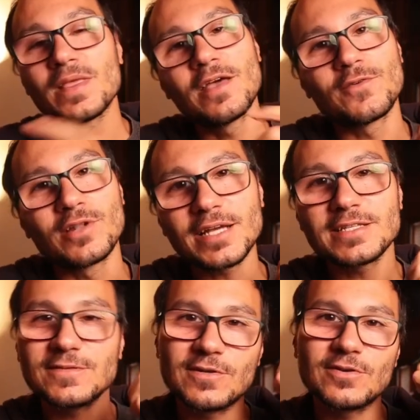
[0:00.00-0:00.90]
If you like
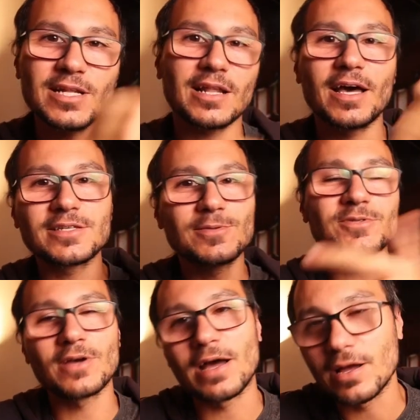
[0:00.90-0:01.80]
this video, hit like,
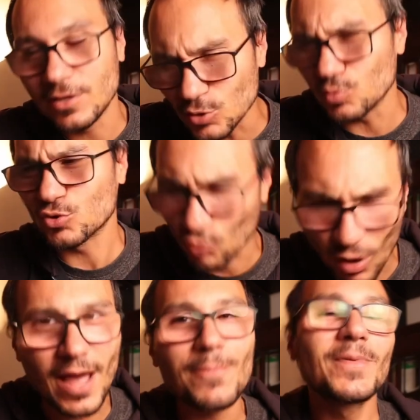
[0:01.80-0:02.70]
subscribe,
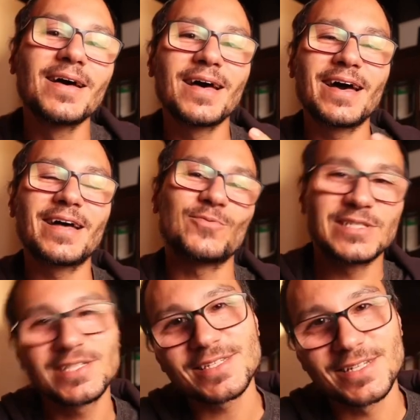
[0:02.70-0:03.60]
subscribe, and we
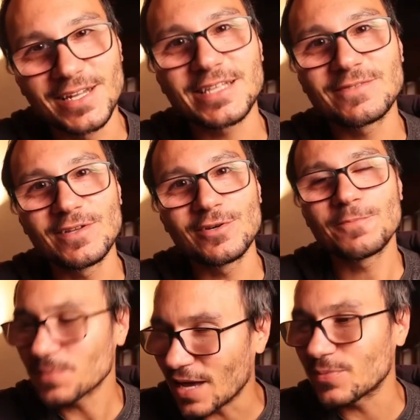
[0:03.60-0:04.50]
see us in the next video.
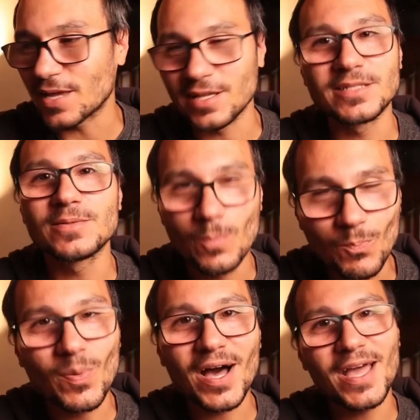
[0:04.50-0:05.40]
I'm Daniel.
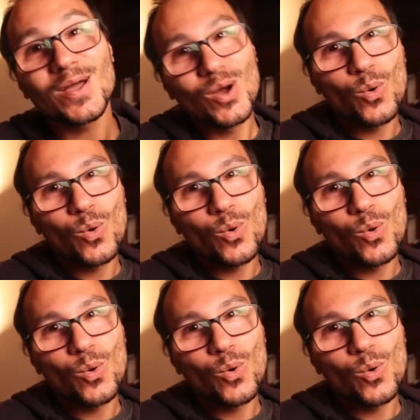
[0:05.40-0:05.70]
Bye.